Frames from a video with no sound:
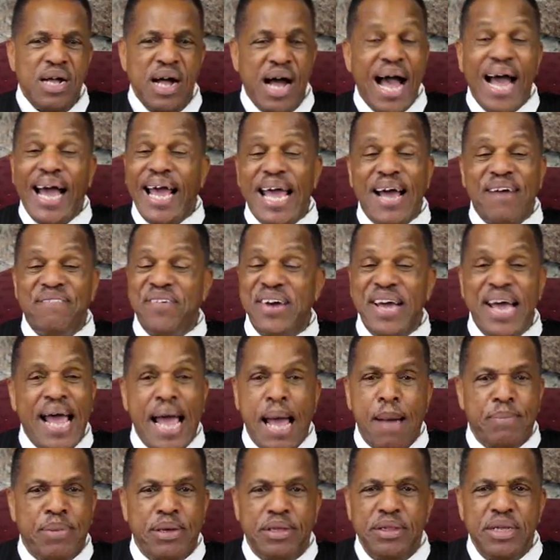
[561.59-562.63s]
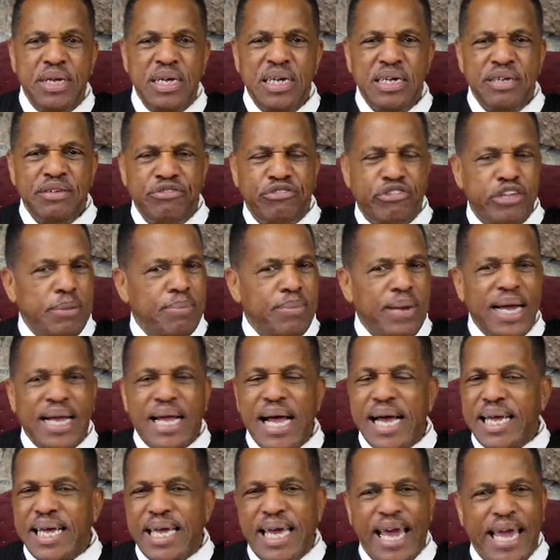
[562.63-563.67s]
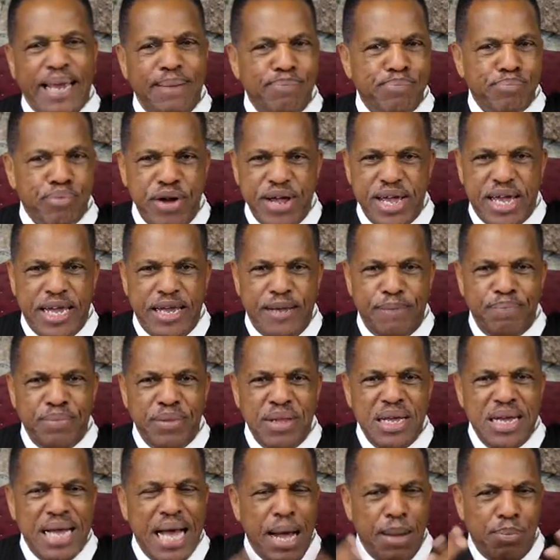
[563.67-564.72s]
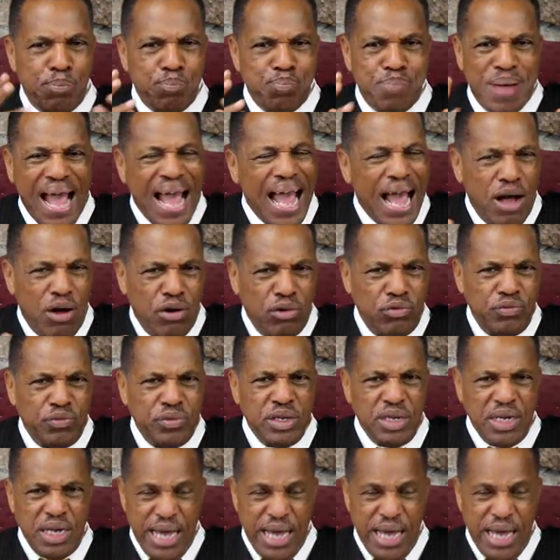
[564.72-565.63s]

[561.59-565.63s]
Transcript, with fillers: I have a habit. Seems like I can't break it. I'm bound.